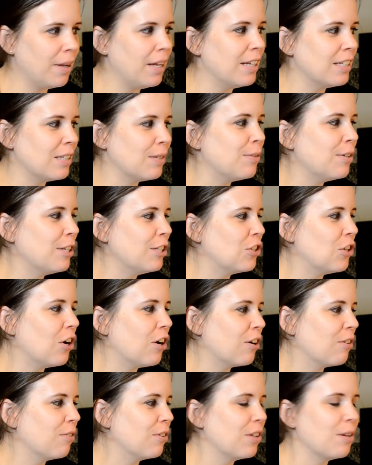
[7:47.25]
He doesn't want to
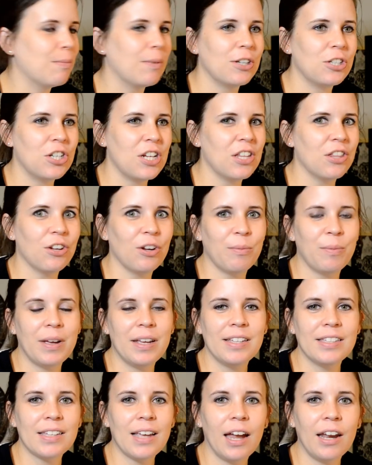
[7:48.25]
talk really much either, but
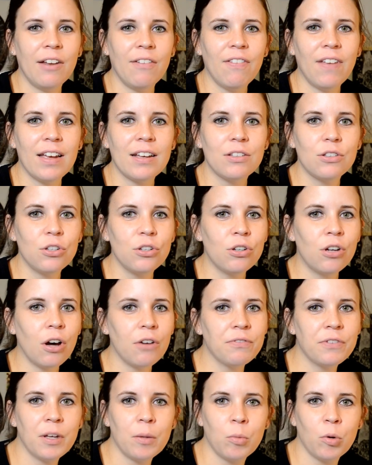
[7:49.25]
he's kind of like Luke
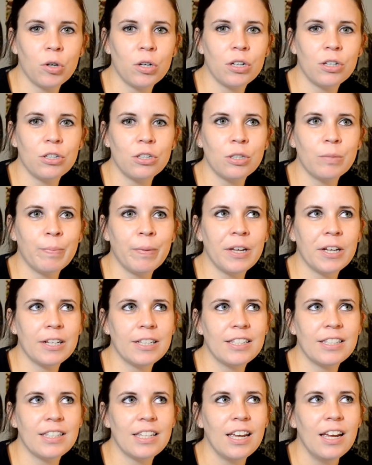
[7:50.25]
off Gilmore Girls plus